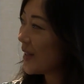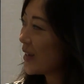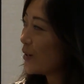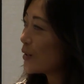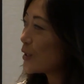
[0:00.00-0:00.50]

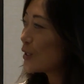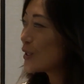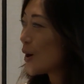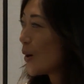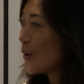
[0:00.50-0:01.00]
like you're
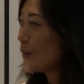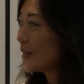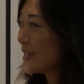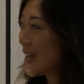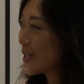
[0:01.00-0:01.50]
so
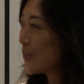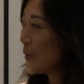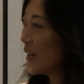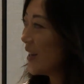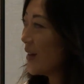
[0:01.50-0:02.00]

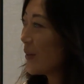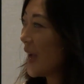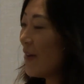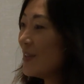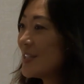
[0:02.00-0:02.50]
desperate, and we
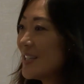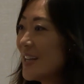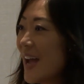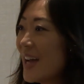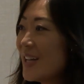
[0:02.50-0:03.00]
haven't
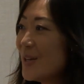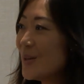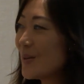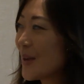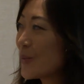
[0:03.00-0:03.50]
seen any
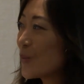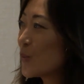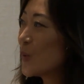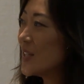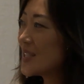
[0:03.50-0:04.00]
like
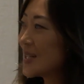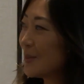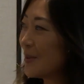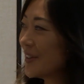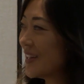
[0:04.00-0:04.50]

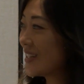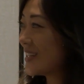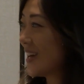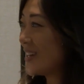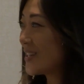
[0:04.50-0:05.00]

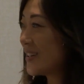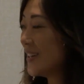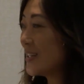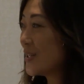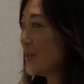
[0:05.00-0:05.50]
reasonableness enter
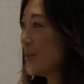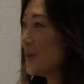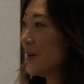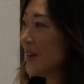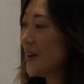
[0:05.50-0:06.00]
into